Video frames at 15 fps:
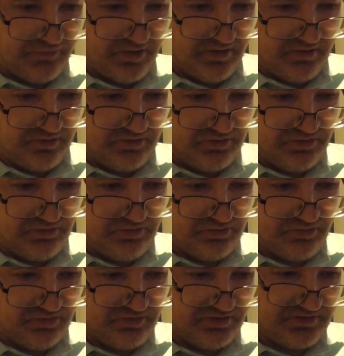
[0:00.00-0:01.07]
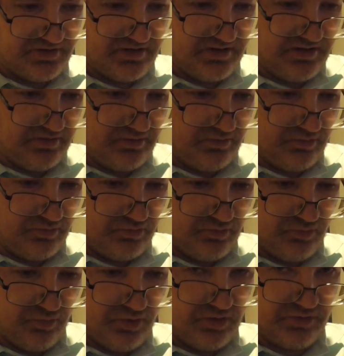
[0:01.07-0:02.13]
All right, a 2 on the side and
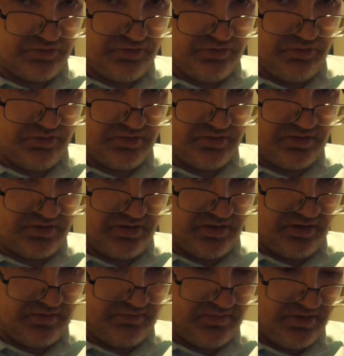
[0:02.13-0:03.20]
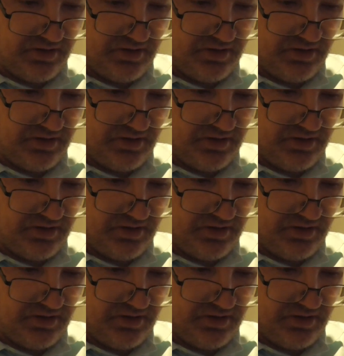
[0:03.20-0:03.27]
1, 2 on the top.